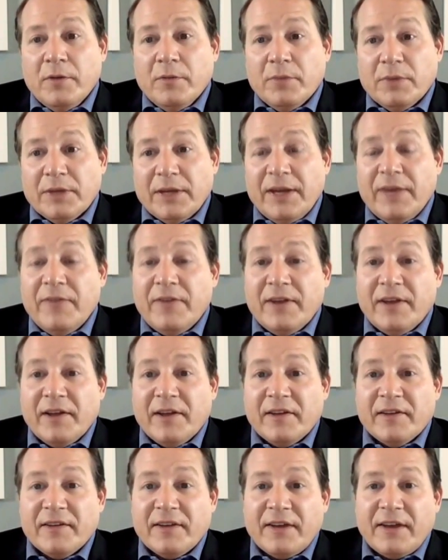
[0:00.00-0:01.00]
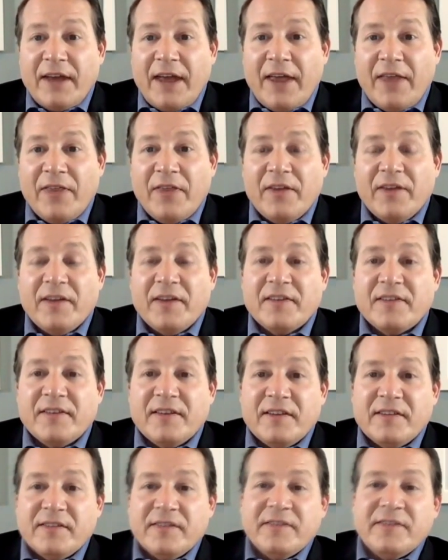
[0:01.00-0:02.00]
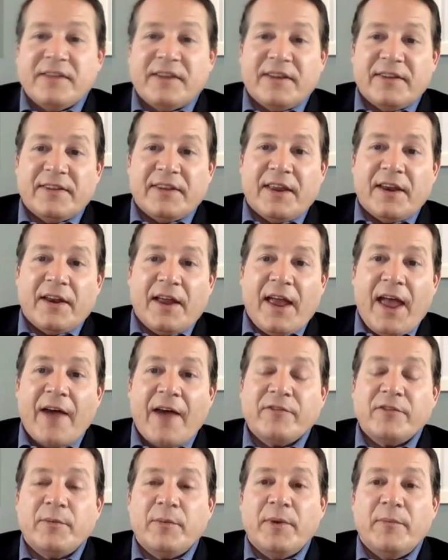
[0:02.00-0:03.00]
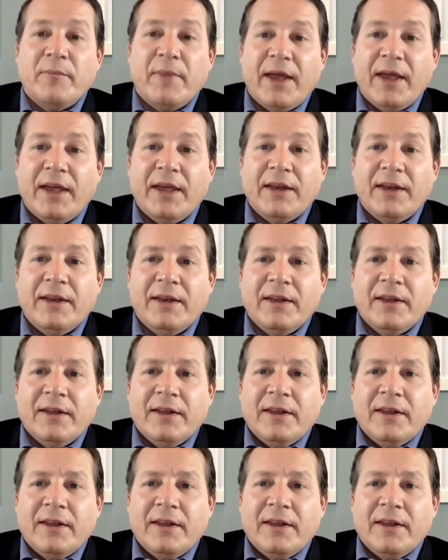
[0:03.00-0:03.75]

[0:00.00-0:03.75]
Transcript: believe it is, and and the decisions that that have to be made,